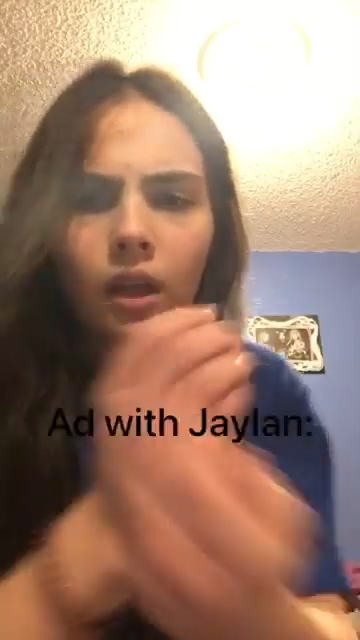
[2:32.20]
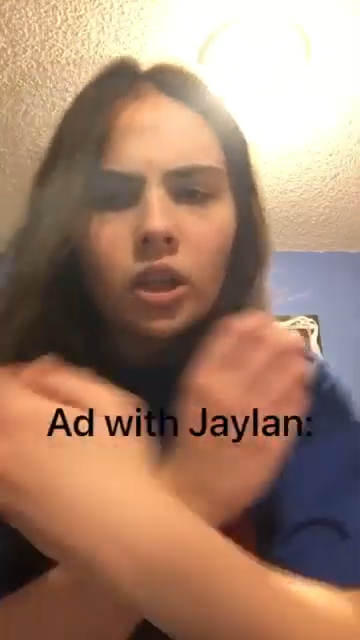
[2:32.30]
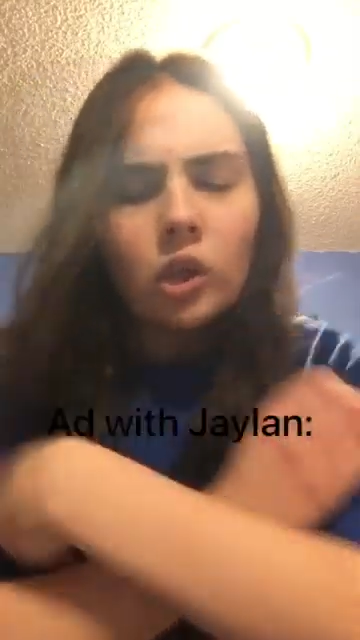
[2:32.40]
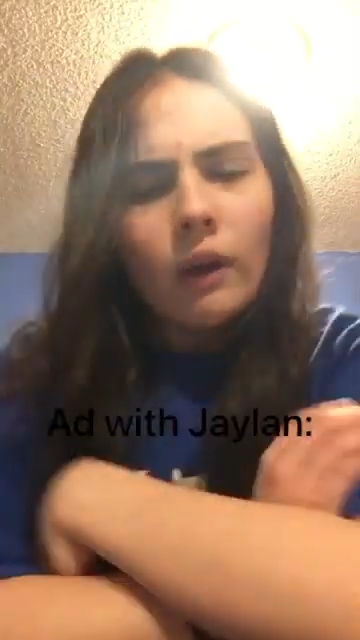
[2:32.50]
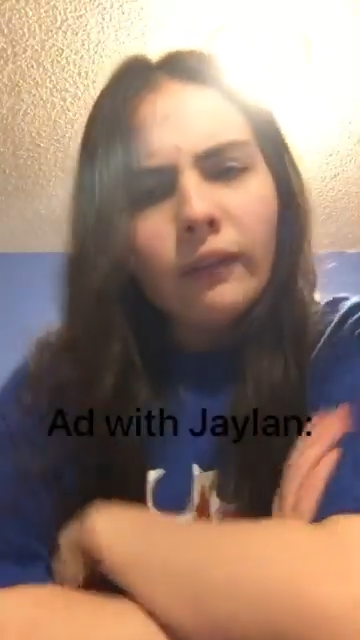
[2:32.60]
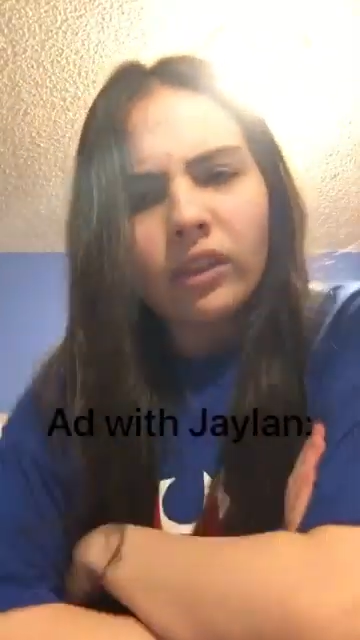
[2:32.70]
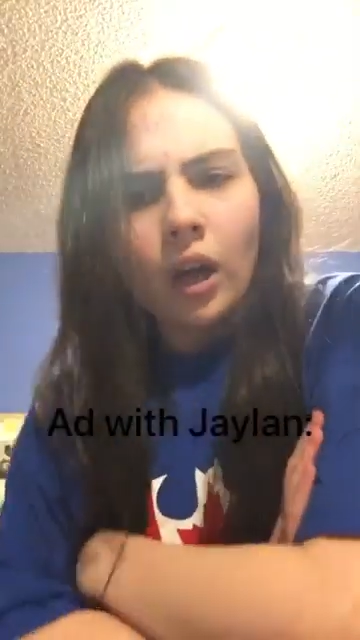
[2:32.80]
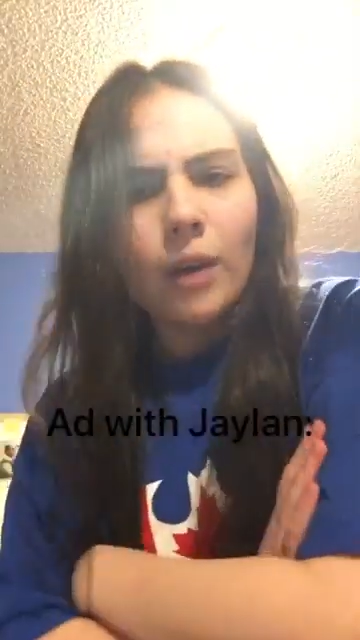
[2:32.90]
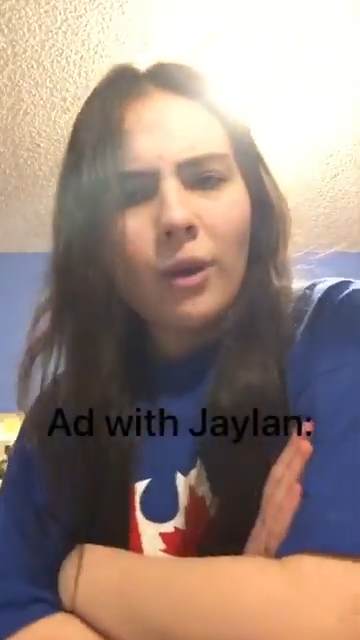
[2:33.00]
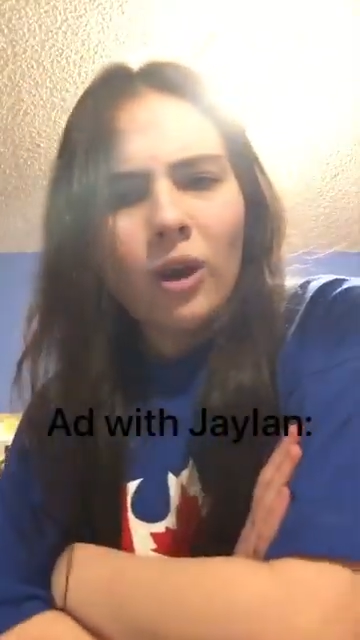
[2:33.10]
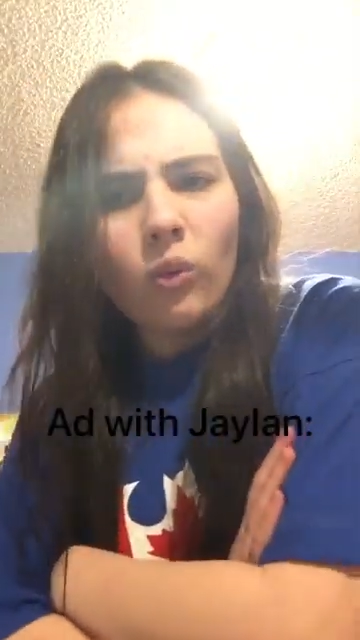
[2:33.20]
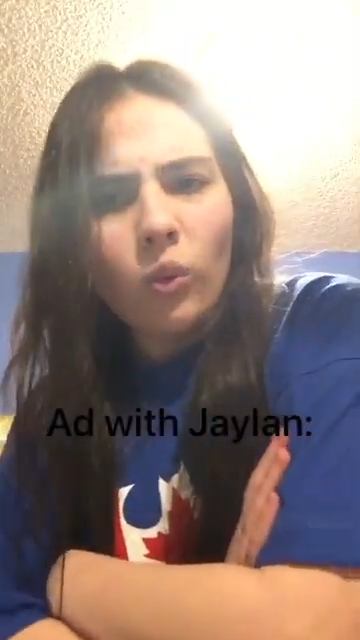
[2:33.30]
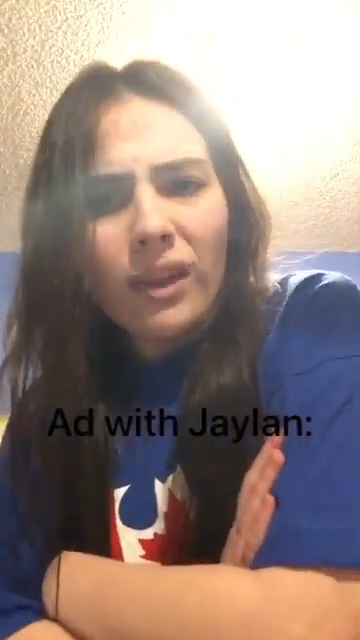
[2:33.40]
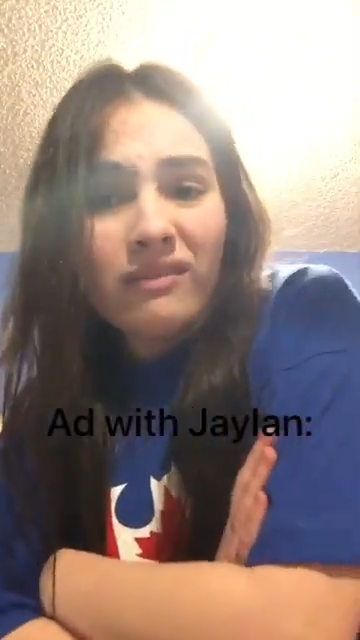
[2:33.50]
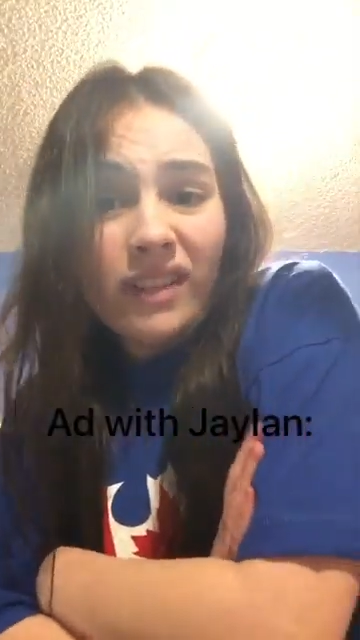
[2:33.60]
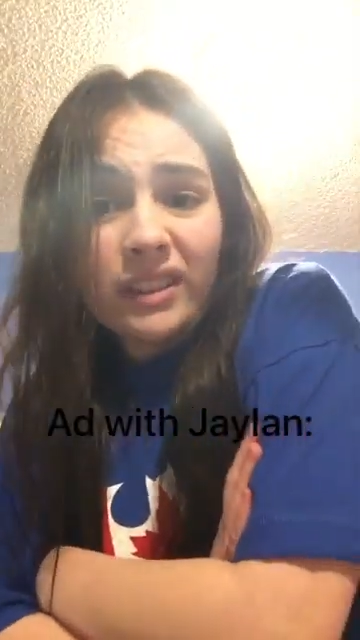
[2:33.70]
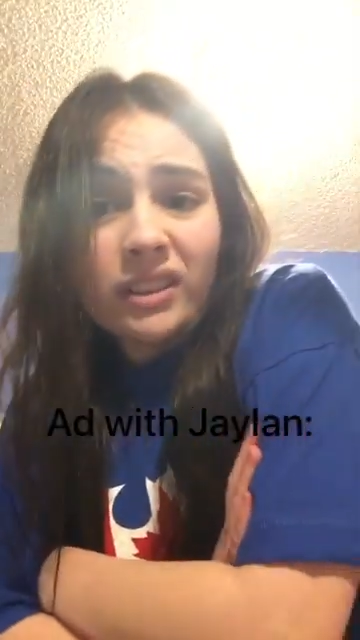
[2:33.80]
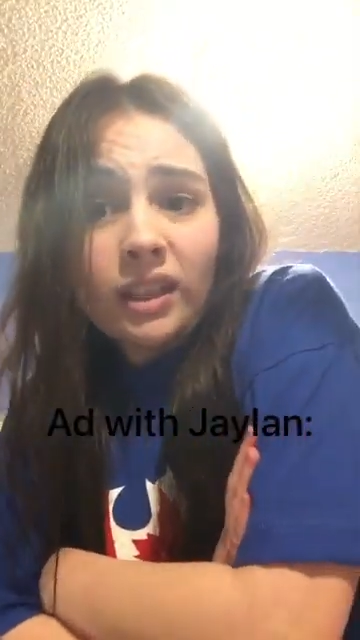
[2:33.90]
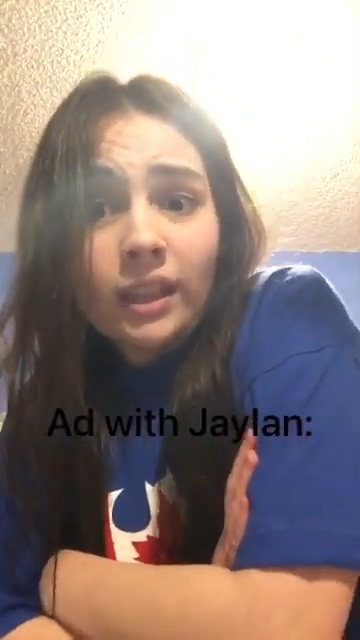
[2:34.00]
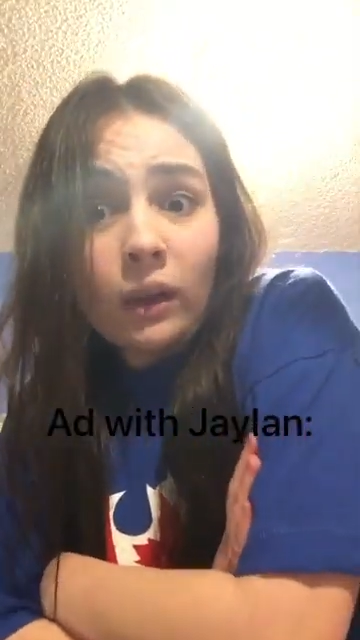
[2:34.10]
you ever thought about
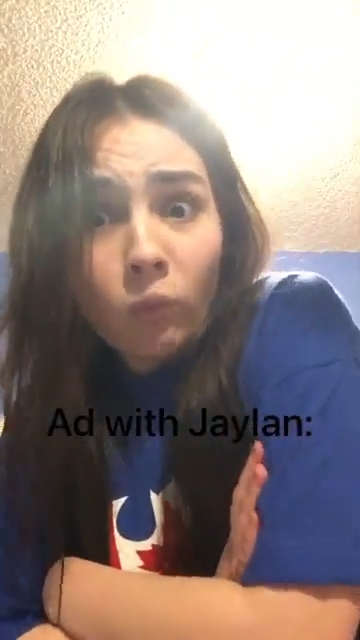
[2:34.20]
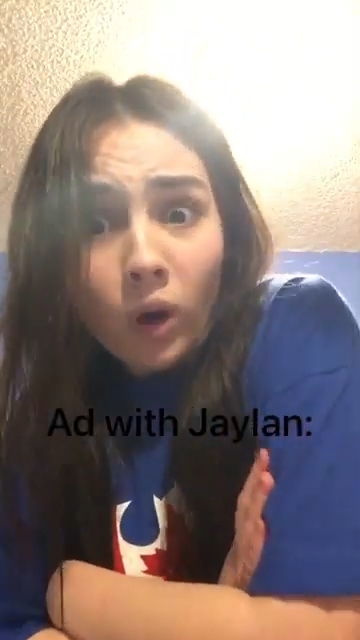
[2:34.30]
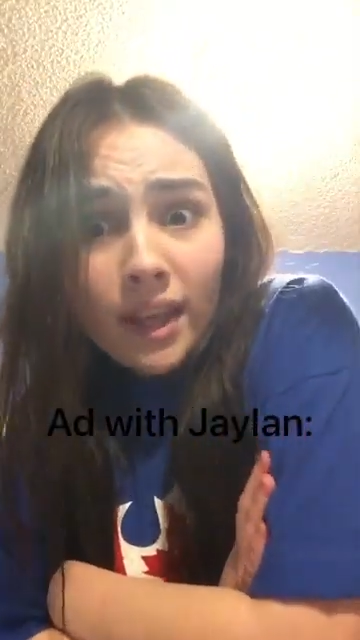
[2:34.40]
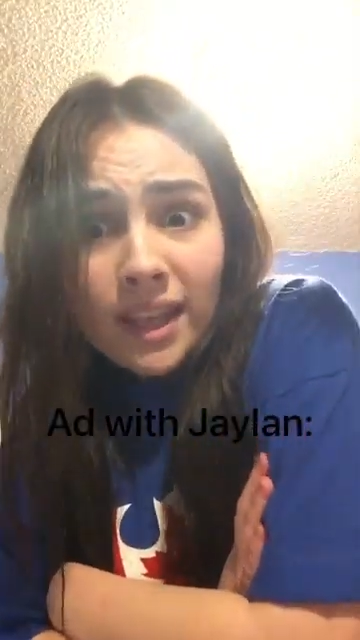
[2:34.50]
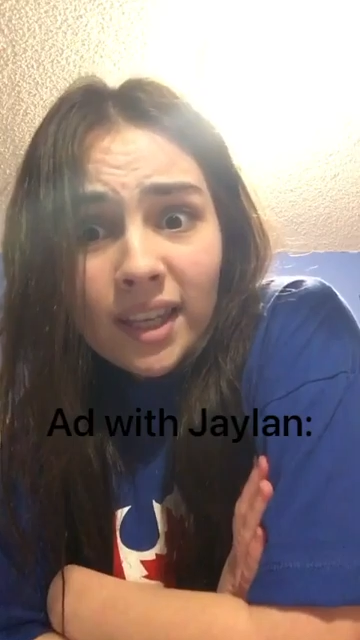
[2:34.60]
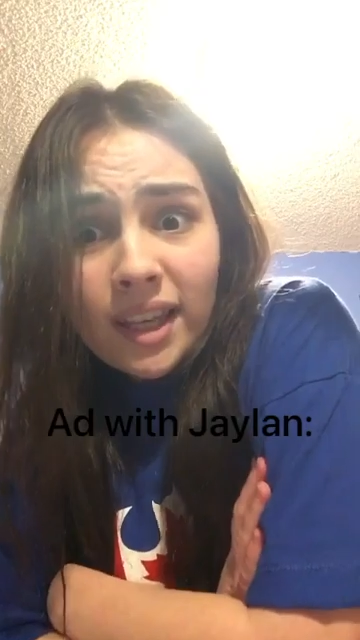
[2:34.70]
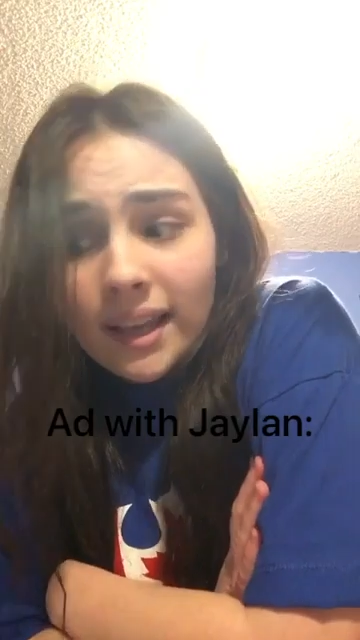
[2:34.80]
investing in what?